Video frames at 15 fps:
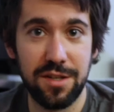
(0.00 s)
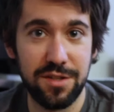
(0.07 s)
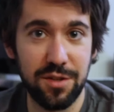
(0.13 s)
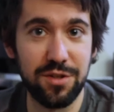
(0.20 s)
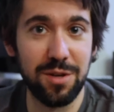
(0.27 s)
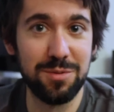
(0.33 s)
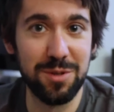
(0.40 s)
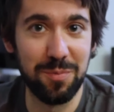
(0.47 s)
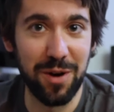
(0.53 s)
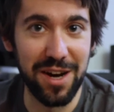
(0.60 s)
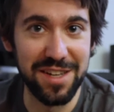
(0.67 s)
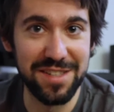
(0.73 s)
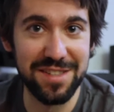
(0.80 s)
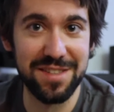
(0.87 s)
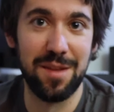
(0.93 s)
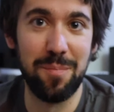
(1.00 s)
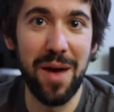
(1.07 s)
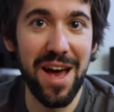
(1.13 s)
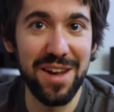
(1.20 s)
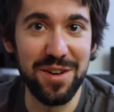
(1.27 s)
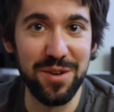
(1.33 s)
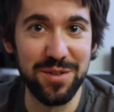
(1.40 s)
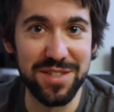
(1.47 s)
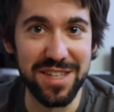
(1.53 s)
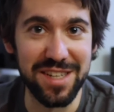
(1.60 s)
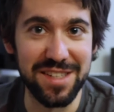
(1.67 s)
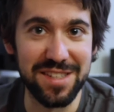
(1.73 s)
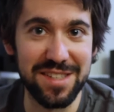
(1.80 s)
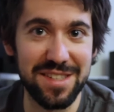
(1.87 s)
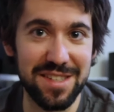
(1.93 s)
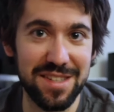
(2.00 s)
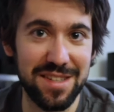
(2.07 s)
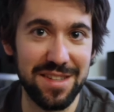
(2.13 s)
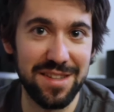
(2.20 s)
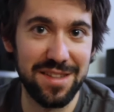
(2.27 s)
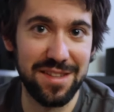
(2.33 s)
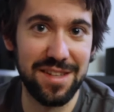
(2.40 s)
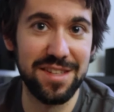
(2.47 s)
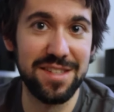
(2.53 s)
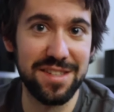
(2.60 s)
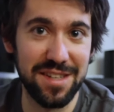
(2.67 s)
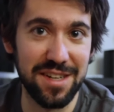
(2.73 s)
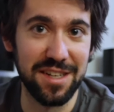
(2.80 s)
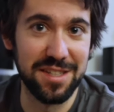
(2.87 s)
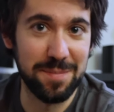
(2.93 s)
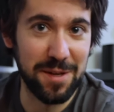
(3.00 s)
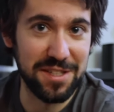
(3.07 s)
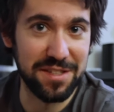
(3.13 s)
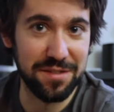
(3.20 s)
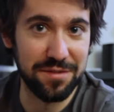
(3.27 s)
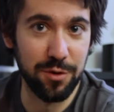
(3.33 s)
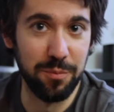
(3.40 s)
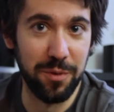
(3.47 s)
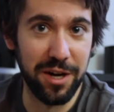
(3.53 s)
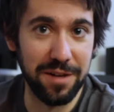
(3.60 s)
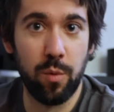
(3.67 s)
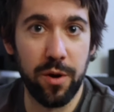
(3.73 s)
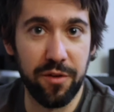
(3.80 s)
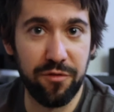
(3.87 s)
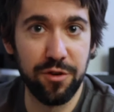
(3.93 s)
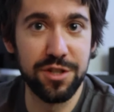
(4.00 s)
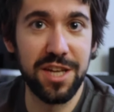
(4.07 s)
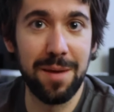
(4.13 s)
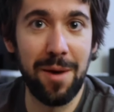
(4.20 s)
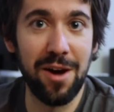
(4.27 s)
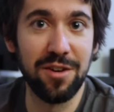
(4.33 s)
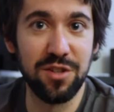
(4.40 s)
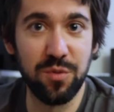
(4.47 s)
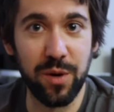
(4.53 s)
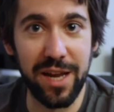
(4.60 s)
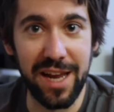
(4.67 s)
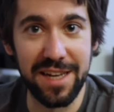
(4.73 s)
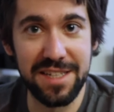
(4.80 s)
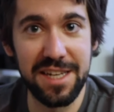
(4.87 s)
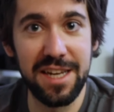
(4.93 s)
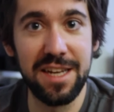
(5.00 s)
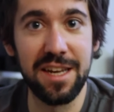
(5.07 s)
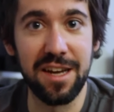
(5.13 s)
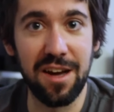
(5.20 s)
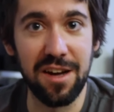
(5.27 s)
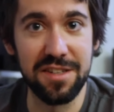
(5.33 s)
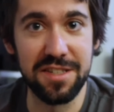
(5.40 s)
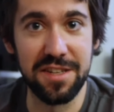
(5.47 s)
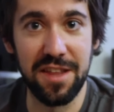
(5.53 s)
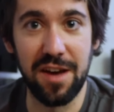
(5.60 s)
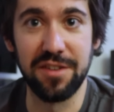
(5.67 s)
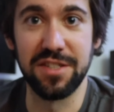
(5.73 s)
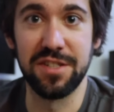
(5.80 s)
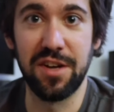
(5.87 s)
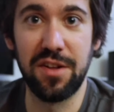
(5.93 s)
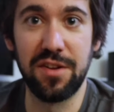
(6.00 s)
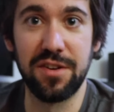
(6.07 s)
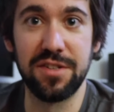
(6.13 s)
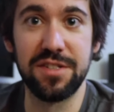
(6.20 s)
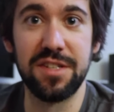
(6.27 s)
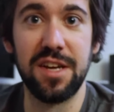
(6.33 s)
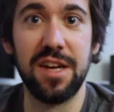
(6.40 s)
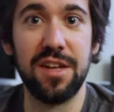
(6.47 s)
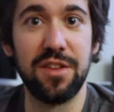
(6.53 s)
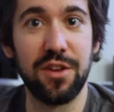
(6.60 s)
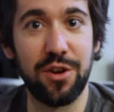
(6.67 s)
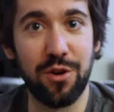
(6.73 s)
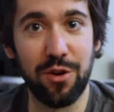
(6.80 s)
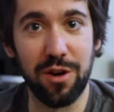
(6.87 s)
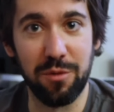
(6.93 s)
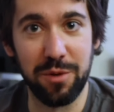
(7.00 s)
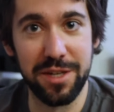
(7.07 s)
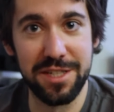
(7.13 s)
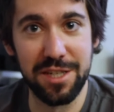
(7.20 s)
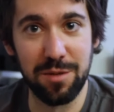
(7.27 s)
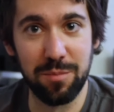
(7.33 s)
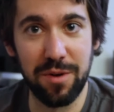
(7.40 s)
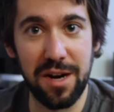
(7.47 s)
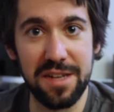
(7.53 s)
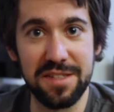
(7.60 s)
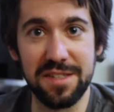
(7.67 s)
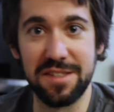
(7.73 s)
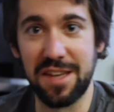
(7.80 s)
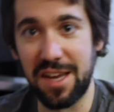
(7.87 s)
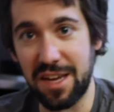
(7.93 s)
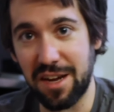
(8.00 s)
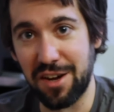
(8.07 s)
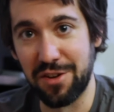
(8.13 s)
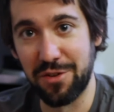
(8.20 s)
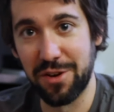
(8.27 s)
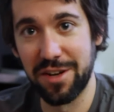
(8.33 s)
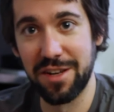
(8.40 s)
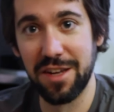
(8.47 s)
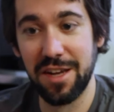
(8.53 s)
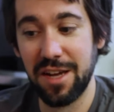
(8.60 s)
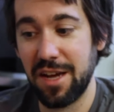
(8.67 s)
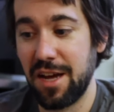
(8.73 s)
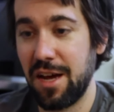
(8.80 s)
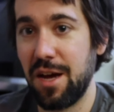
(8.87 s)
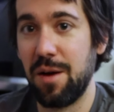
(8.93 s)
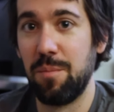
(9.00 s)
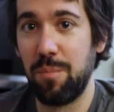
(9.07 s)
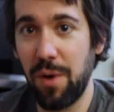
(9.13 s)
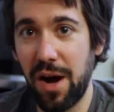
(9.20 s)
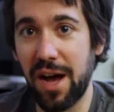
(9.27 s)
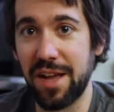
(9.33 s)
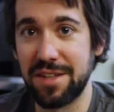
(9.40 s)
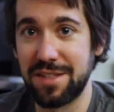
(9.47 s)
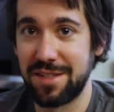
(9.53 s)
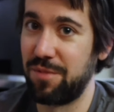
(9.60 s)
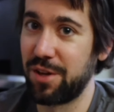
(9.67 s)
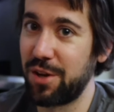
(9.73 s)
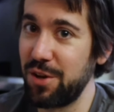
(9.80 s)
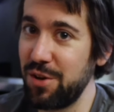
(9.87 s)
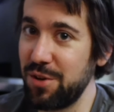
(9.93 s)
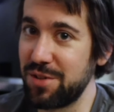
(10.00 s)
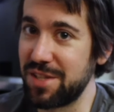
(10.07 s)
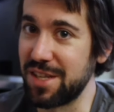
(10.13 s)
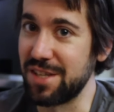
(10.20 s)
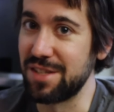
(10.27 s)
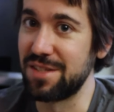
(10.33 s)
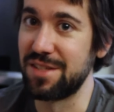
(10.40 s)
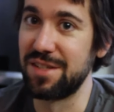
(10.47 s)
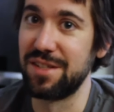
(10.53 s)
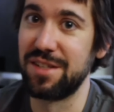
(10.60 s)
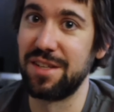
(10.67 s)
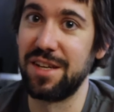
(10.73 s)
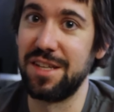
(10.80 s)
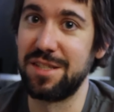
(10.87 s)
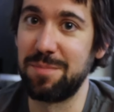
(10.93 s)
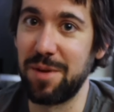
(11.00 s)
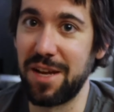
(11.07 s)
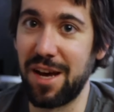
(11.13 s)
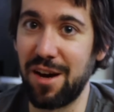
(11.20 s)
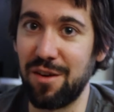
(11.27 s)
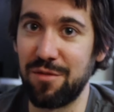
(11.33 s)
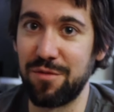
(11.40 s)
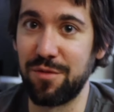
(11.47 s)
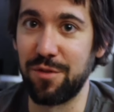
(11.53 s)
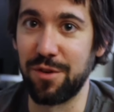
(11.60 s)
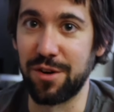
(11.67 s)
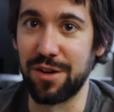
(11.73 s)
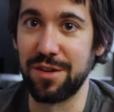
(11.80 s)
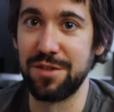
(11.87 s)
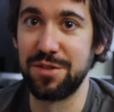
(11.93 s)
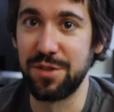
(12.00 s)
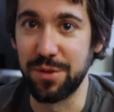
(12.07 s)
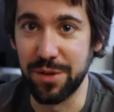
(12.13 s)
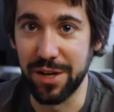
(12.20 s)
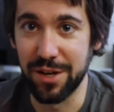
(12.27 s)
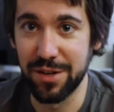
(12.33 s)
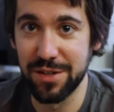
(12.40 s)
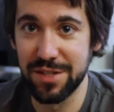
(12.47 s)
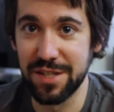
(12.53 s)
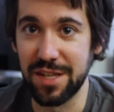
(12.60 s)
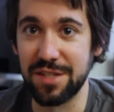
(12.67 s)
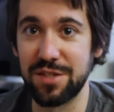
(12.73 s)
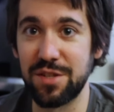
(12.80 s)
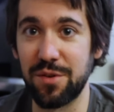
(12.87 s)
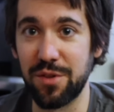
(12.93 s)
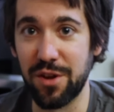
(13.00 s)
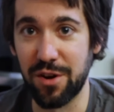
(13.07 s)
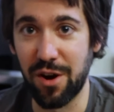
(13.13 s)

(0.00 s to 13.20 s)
So in terms of price, the bad news is this is an expensive Roomba. When it first came out in 2018, it cost $1,000. The current retail price is $800. But the good news is it's been out for 2 years, and so